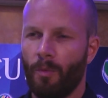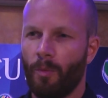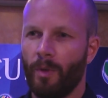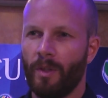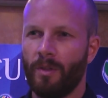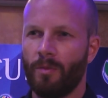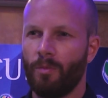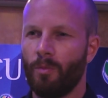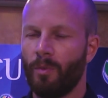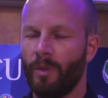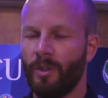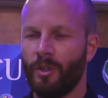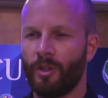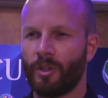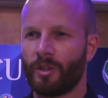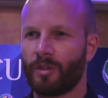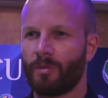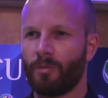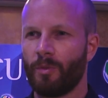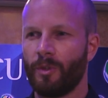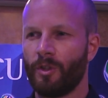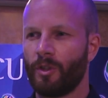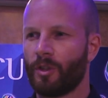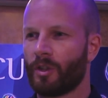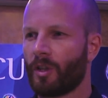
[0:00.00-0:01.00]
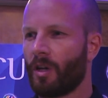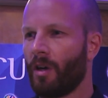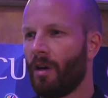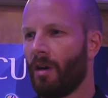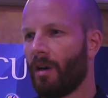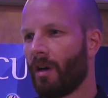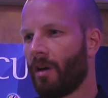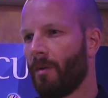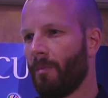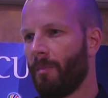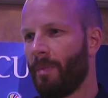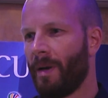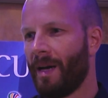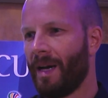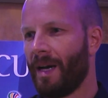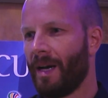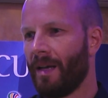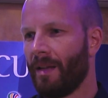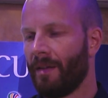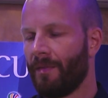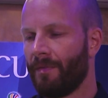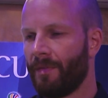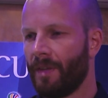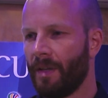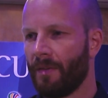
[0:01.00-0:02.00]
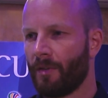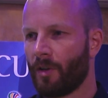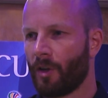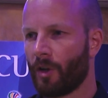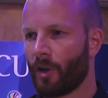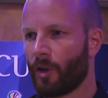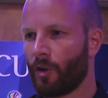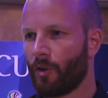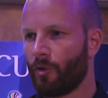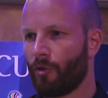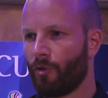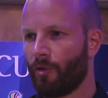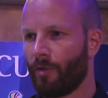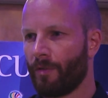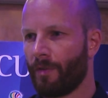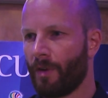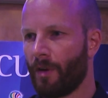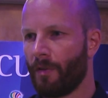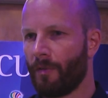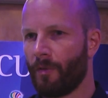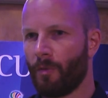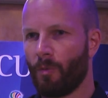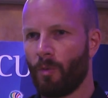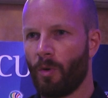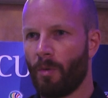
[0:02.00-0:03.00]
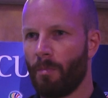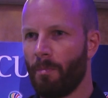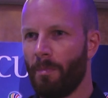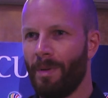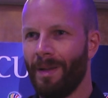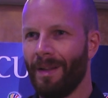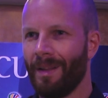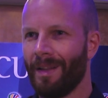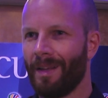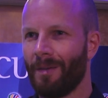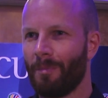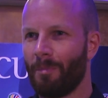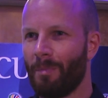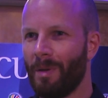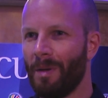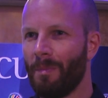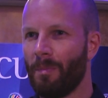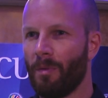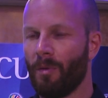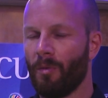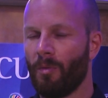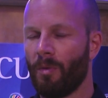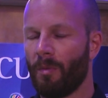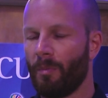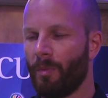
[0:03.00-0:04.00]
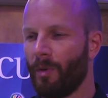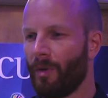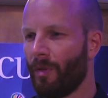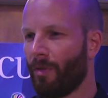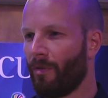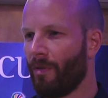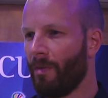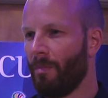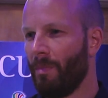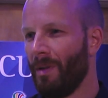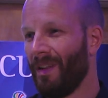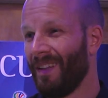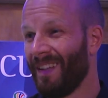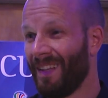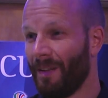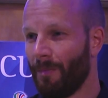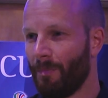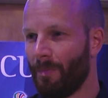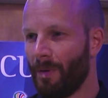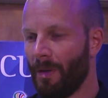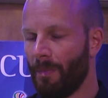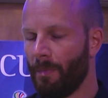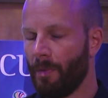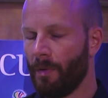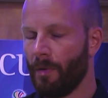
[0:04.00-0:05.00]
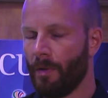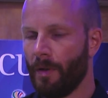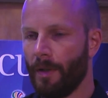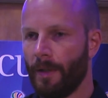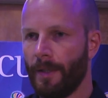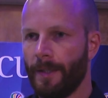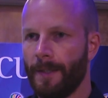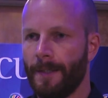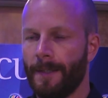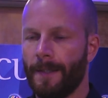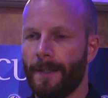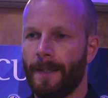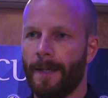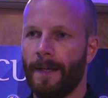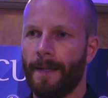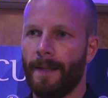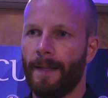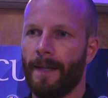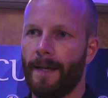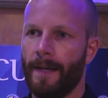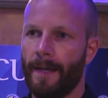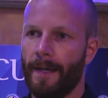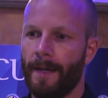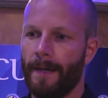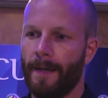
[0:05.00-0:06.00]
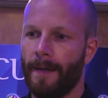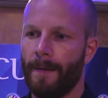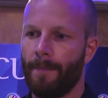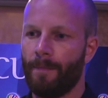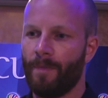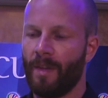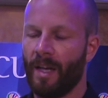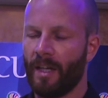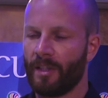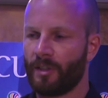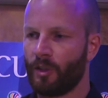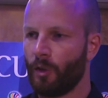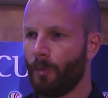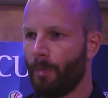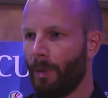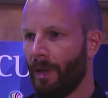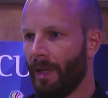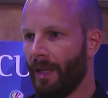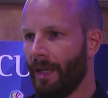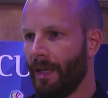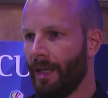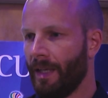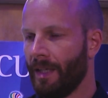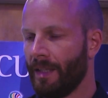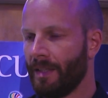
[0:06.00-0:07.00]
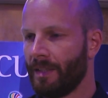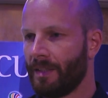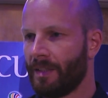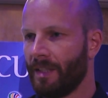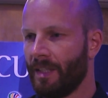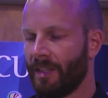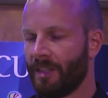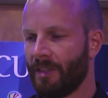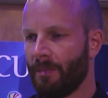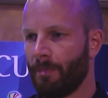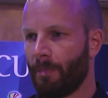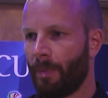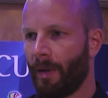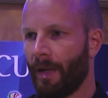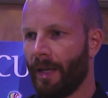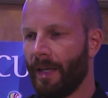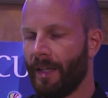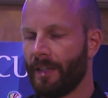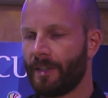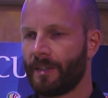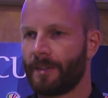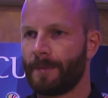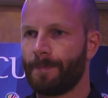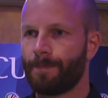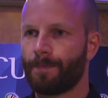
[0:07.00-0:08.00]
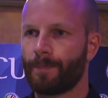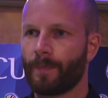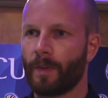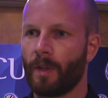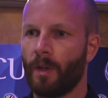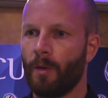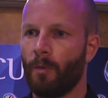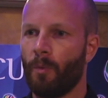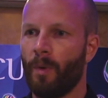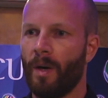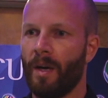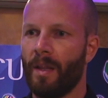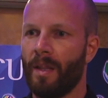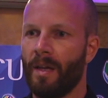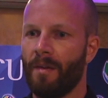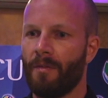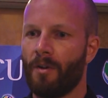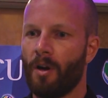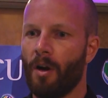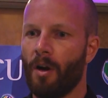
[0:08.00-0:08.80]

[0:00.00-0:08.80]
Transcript: And we just can't compare. They've got a country of over 1 billion people, 1.3 billion people, and their Super League is in place, and where